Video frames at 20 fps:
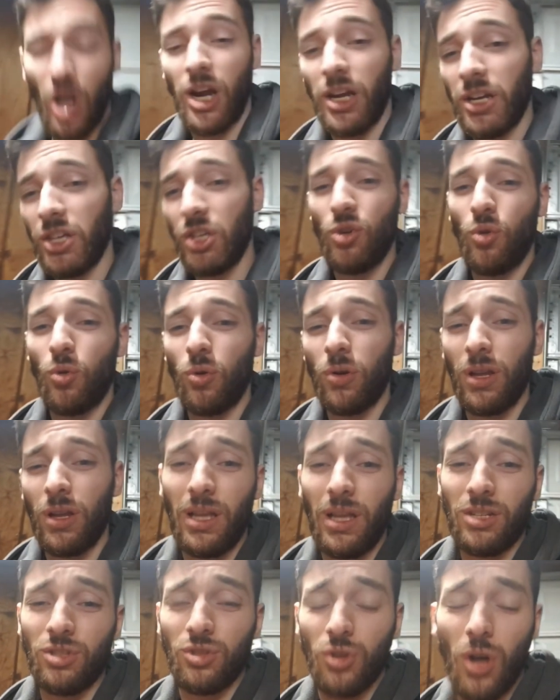shock
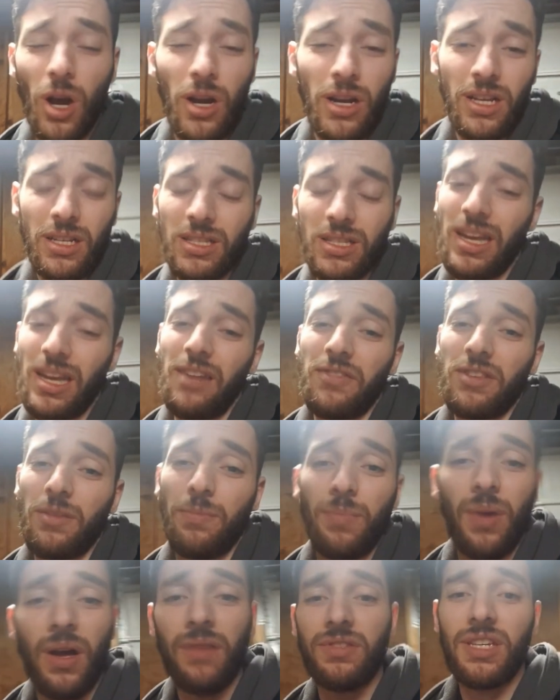your electronics,
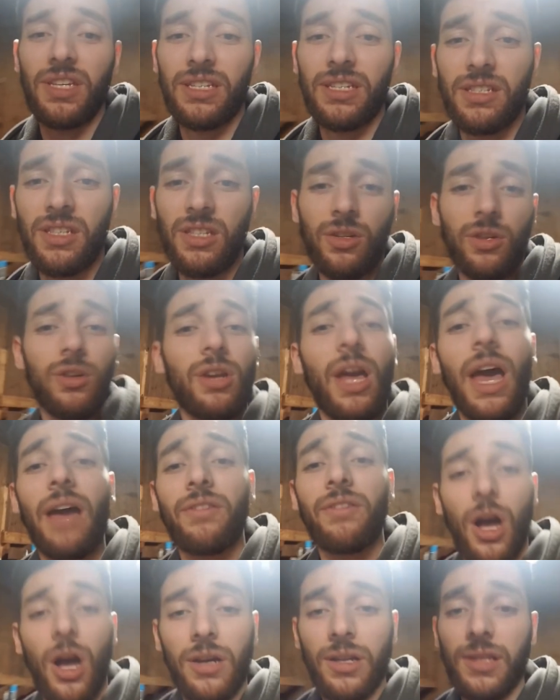and if it's above 60,
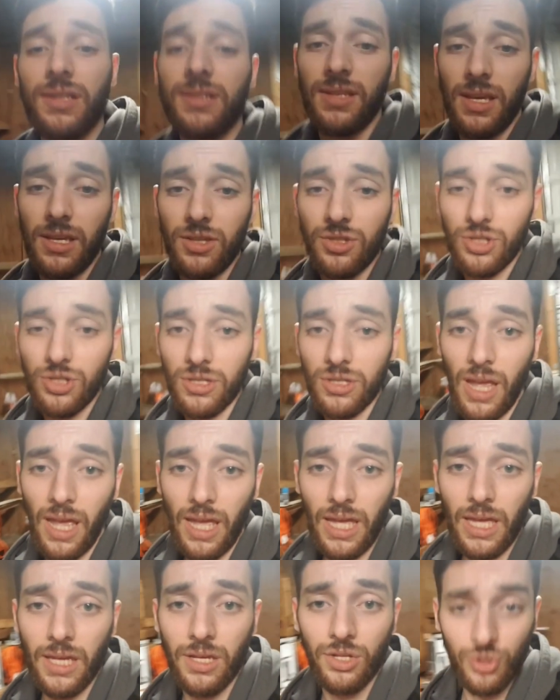you're gonna have
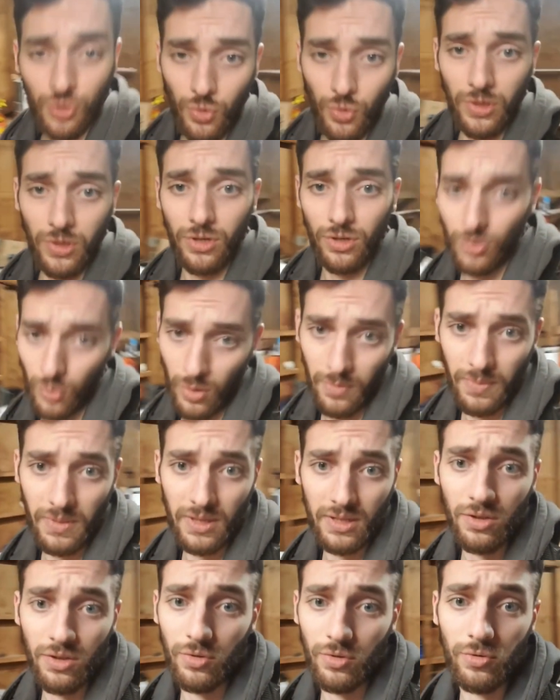condensation and destroy your
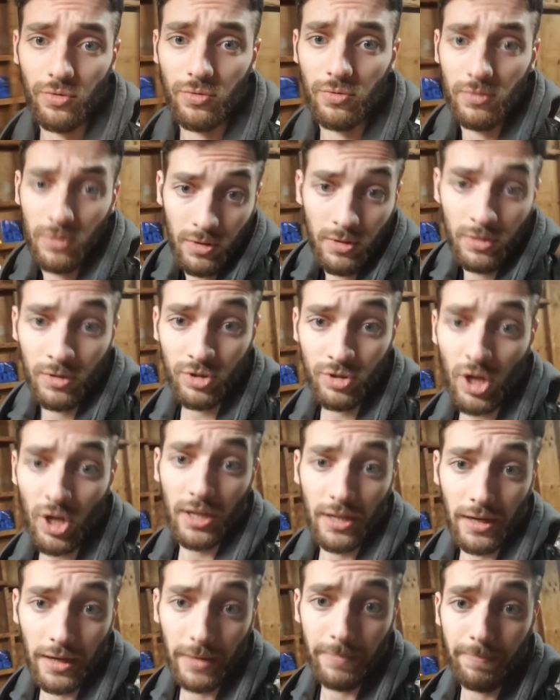equipment through
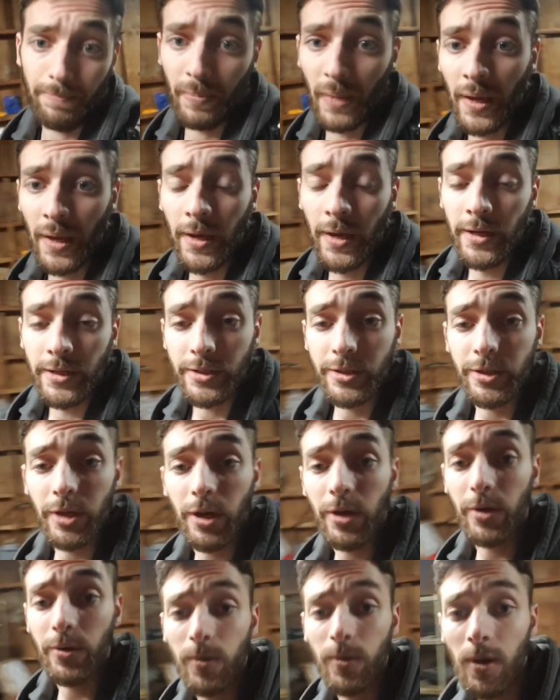shocking it.
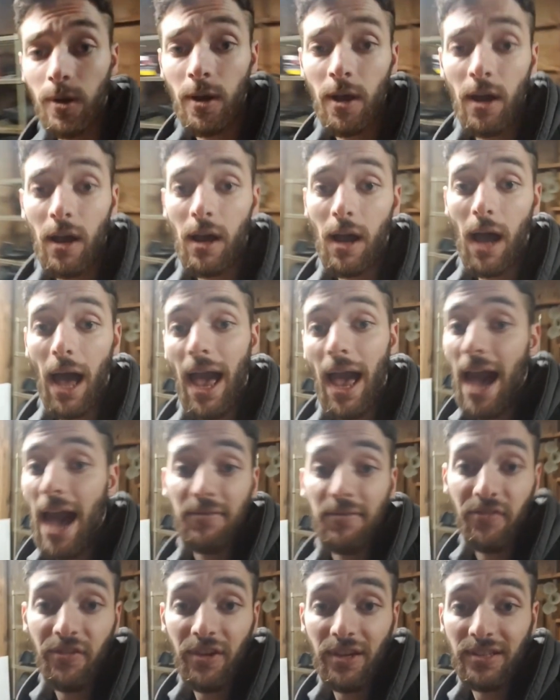So
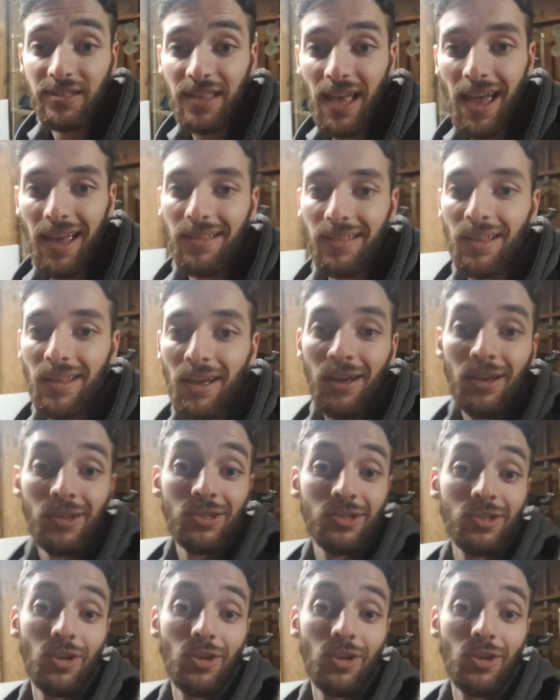I have to fix that.